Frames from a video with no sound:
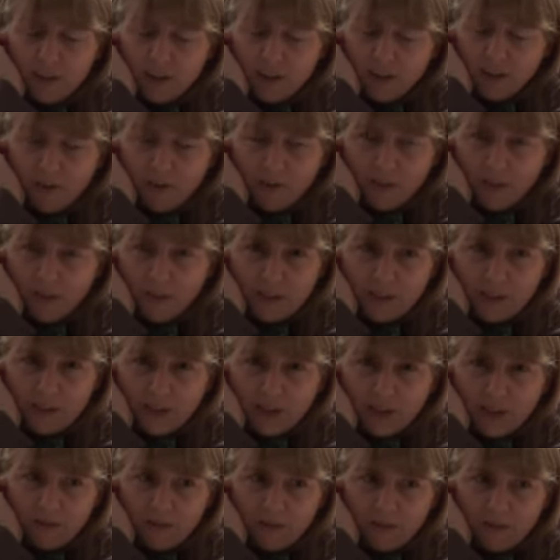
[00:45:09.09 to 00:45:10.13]
you know, if I was
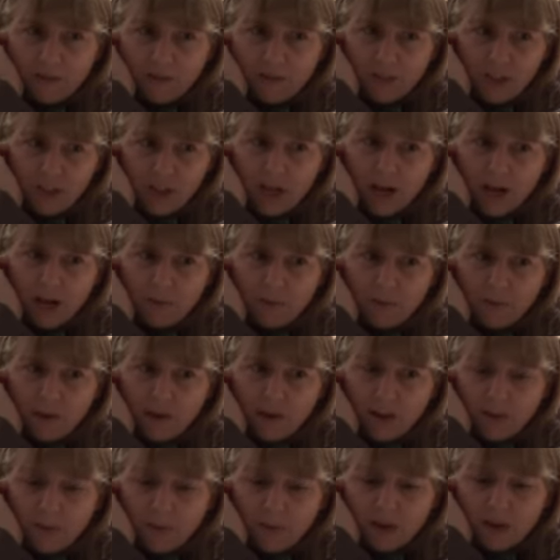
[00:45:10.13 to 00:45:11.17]
looking for a job or
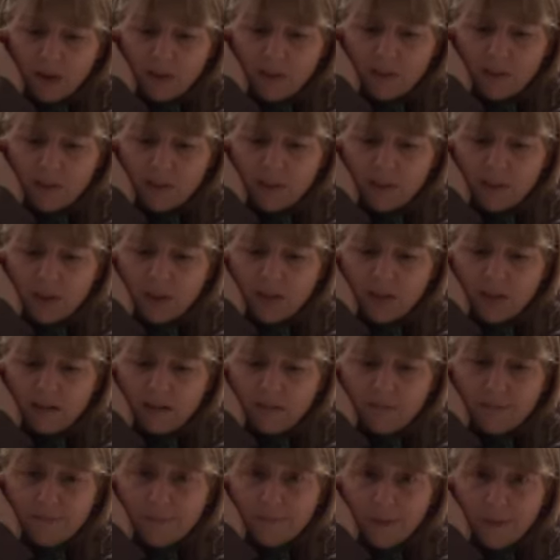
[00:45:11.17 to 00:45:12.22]
anybody was
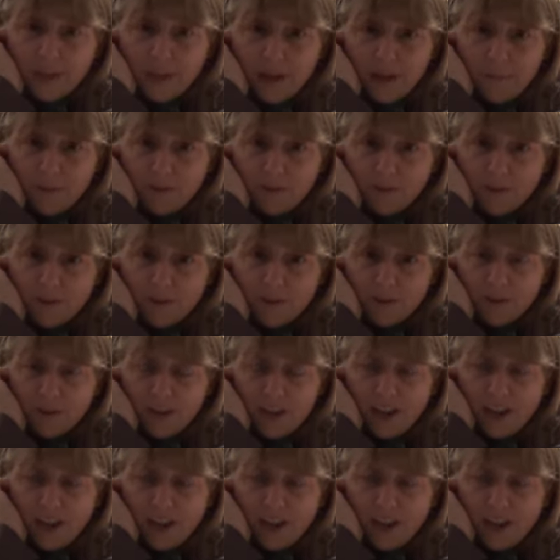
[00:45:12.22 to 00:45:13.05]
looking me up for